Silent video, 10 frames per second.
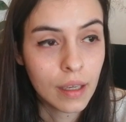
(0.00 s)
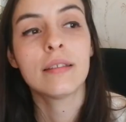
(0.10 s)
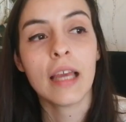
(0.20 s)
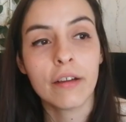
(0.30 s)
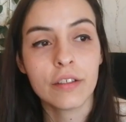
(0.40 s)

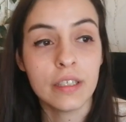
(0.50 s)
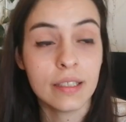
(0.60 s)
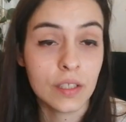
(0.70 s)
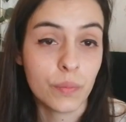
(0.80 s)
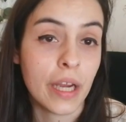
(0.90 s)
This character
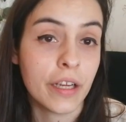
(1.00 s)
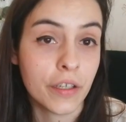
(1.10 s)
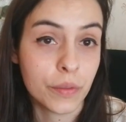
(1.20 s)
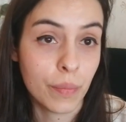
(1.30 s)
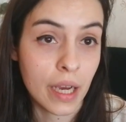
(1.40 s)
is
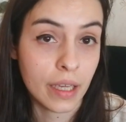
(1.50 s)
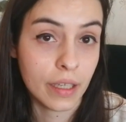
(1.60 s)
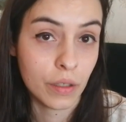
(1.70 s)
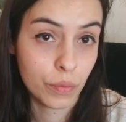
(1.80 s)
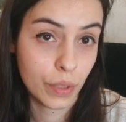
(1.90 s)
inspired
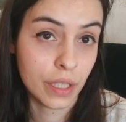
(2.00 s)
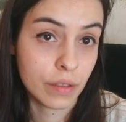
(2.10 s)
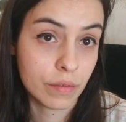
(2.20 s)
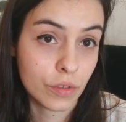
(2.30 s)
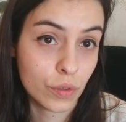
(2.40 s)
by a
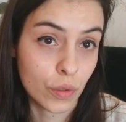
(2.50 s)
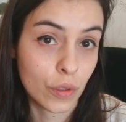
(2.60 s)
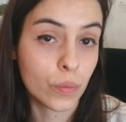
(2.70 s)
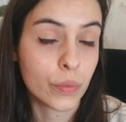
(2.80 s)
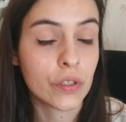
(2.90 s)
real
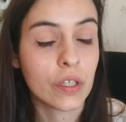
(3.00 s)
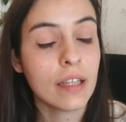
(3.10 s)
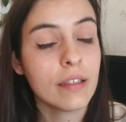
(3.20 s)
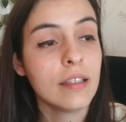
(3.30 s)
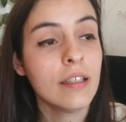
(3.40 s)
historical
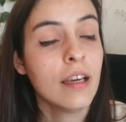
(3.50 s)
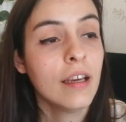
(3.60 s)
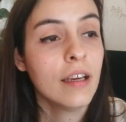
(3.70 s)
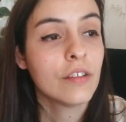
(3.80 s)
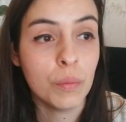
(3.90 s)
personality,
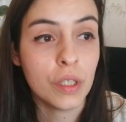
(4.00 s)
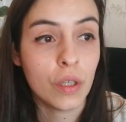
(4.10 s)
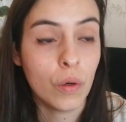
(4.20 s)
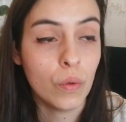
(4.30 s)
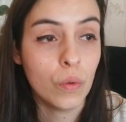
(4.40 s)
a woman
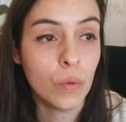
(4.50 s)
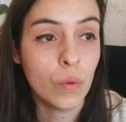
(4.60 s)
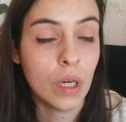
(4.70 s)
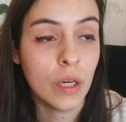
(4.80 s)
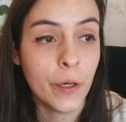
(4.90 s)

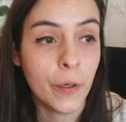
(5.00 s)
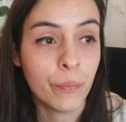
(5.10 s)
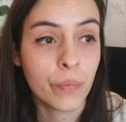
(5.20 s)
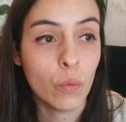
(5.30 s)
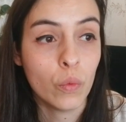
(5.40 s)
who
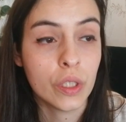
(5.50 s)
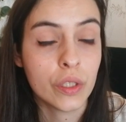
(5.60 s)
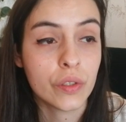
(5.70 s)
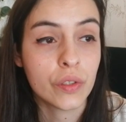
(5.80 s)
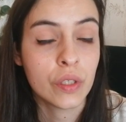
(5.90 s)

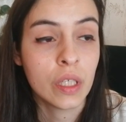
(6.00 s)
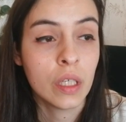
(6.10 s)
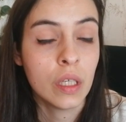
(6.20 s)
was